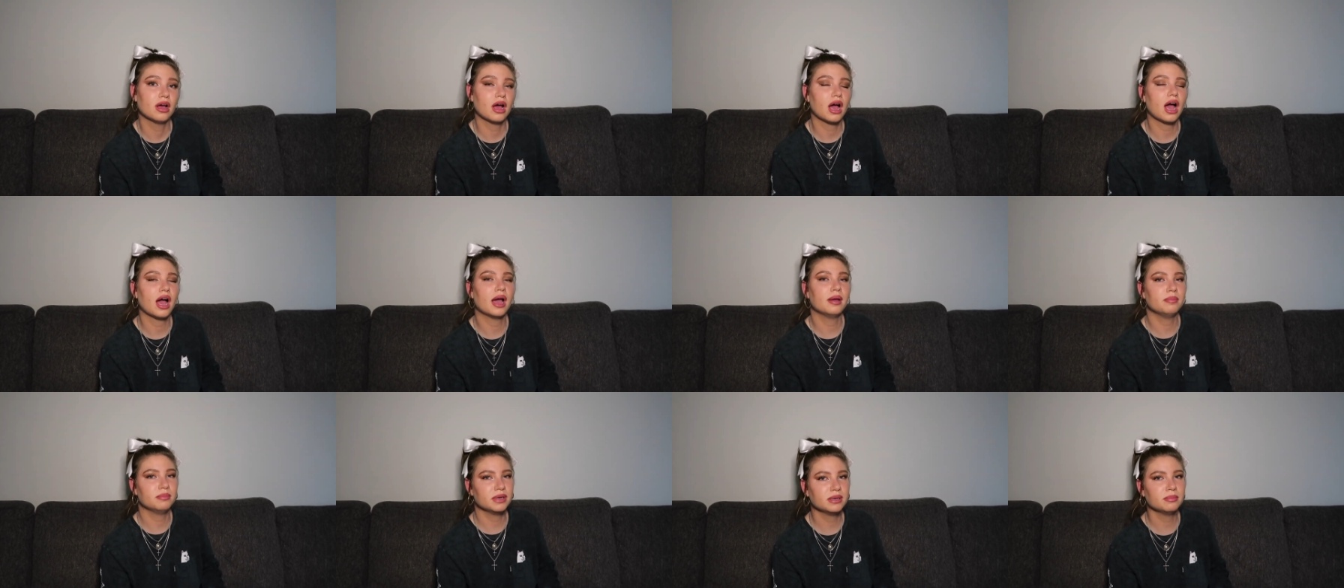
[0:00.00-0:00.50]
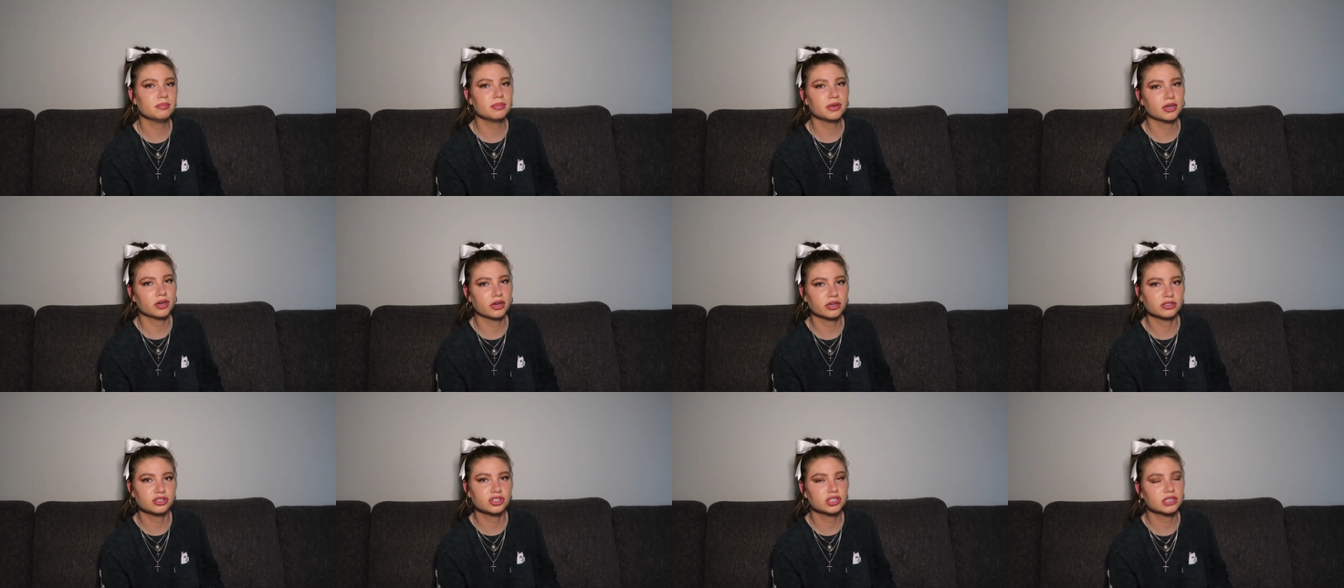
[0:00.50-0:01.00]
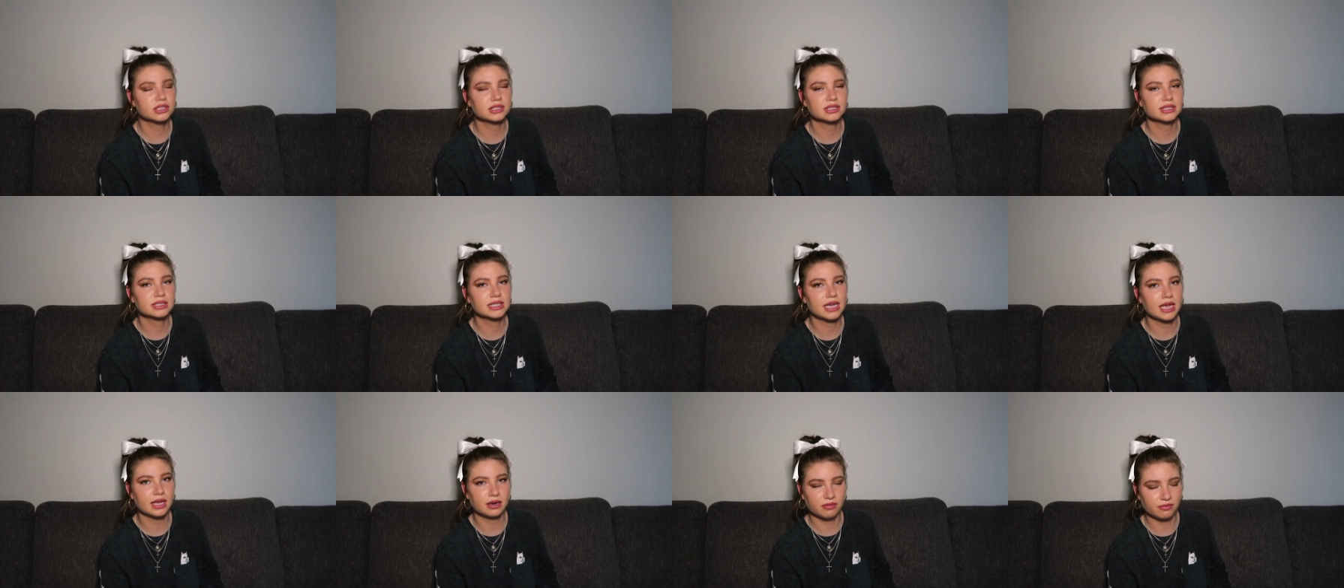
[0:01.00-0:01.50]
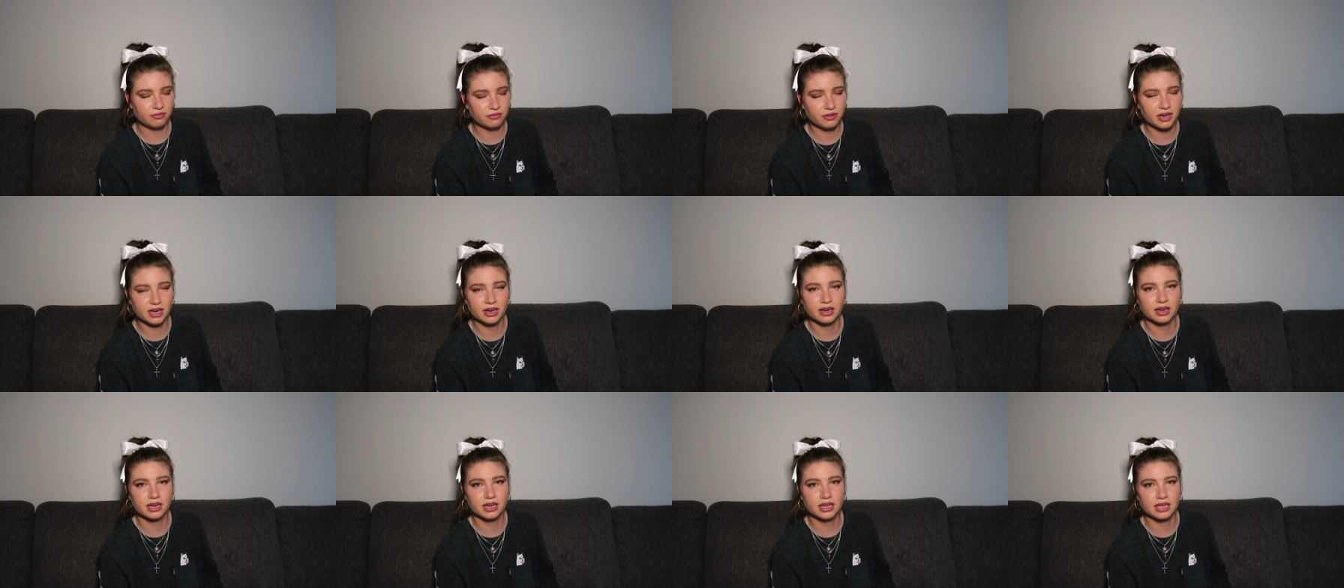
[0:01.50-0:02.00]
I mean biatches in a
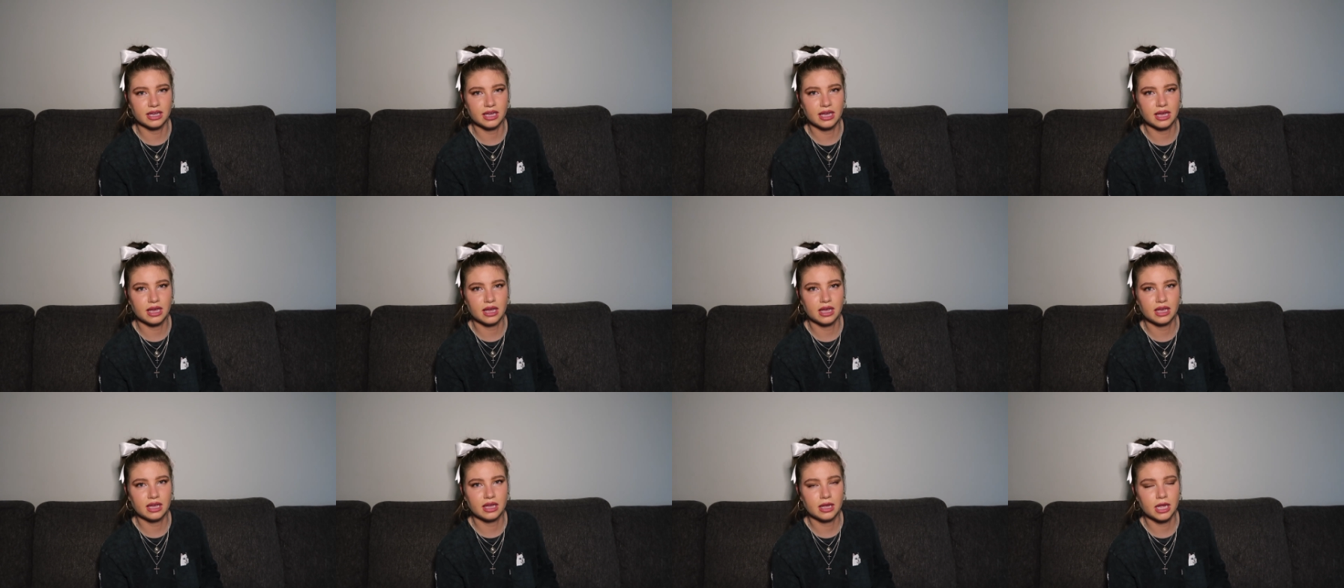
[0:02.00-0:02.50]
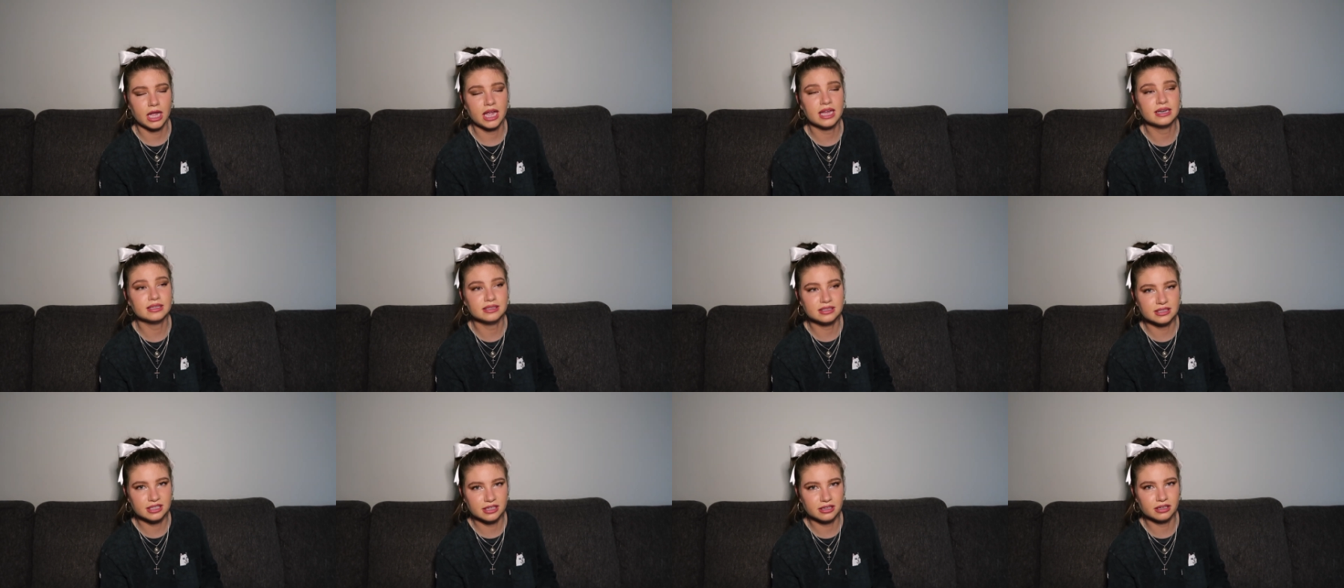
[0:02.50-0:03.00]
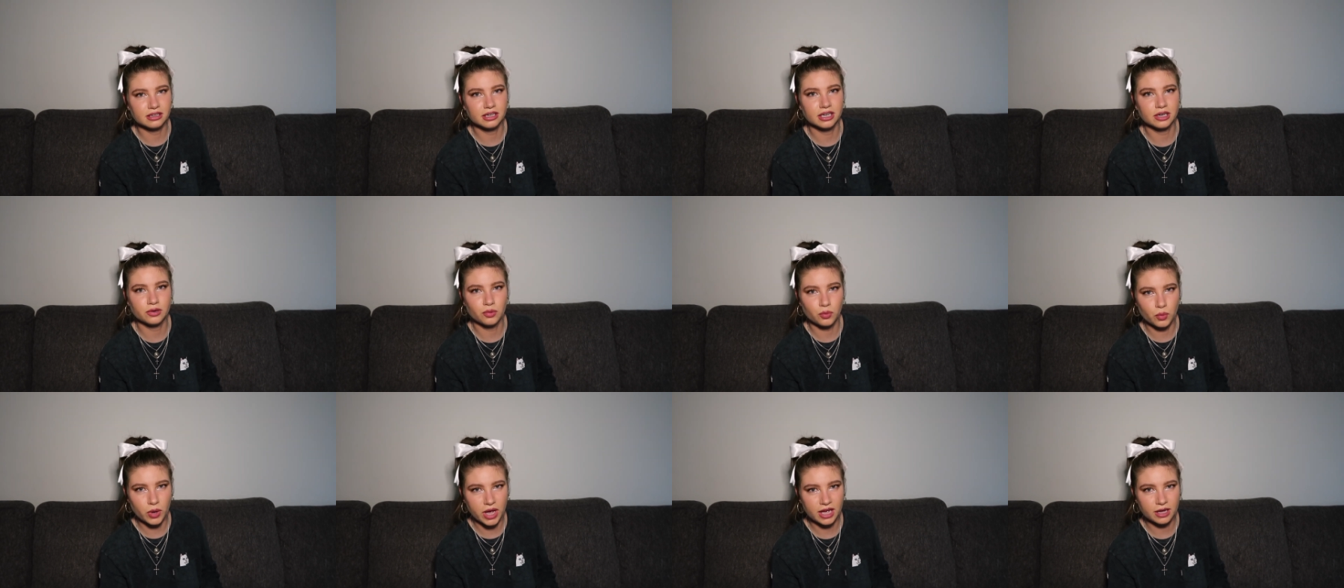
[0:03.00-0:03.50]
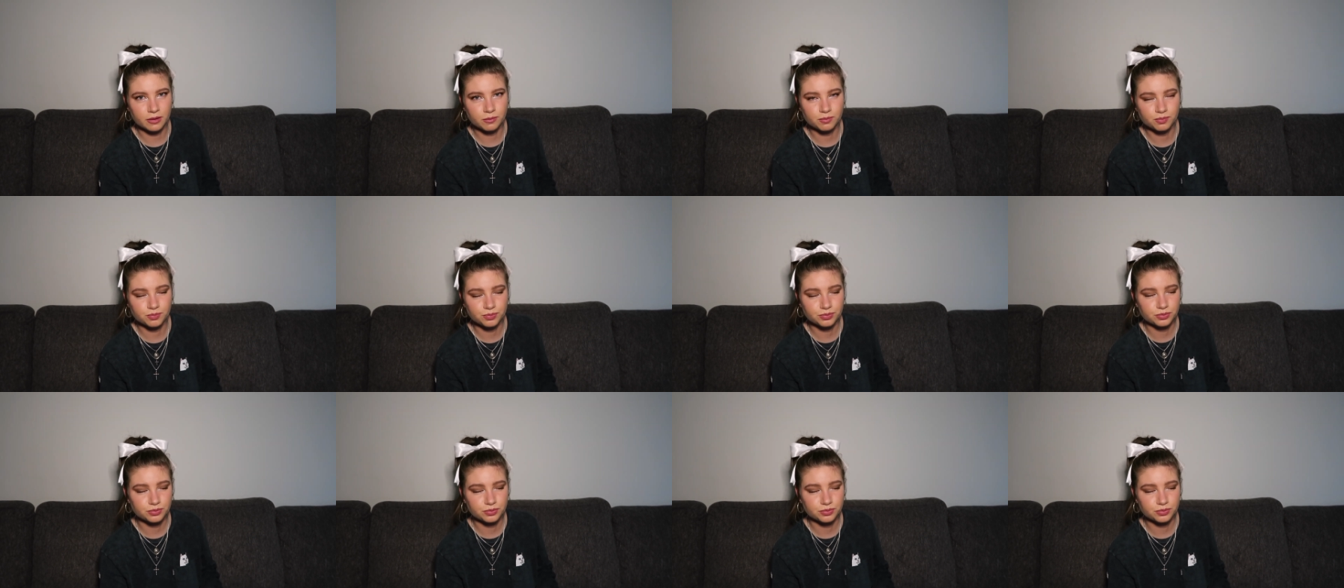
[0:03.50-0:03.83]
very endearing way.